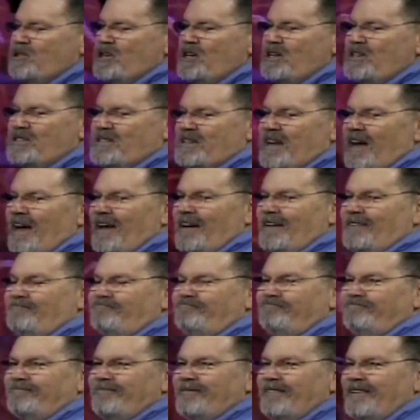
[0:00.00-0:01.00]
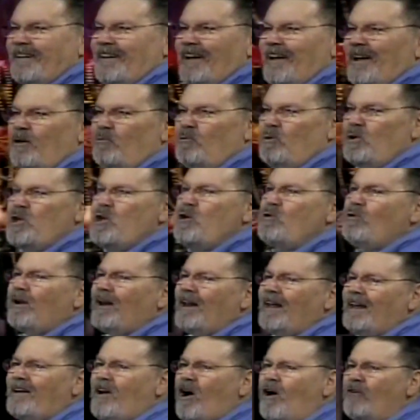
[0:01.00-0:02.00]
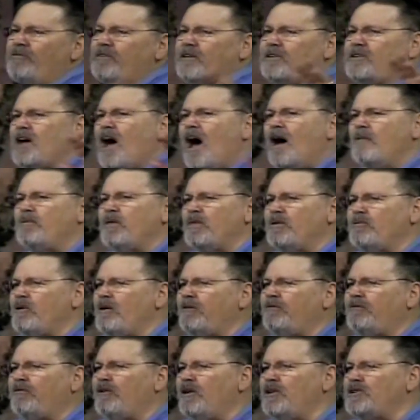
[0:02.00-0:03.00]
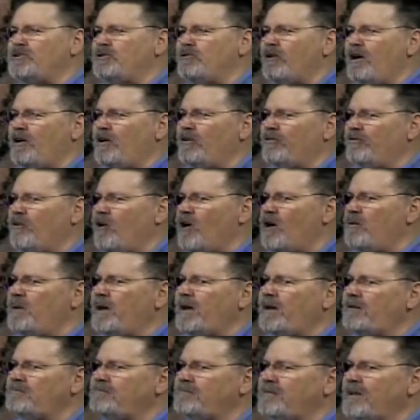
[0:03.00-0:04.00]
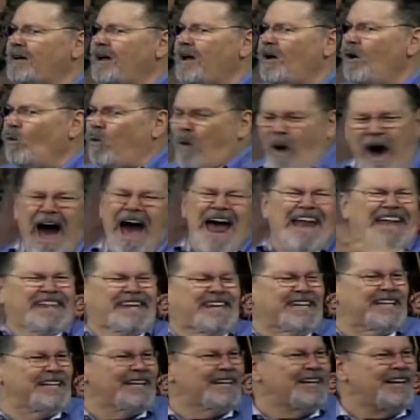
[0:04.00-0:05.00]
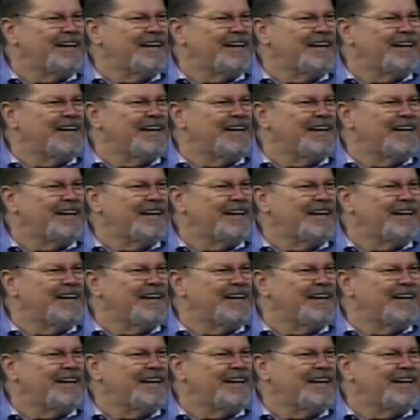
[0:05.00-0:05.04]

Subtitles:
she said. "Will you clean off the top of the refrigerator for me?" What?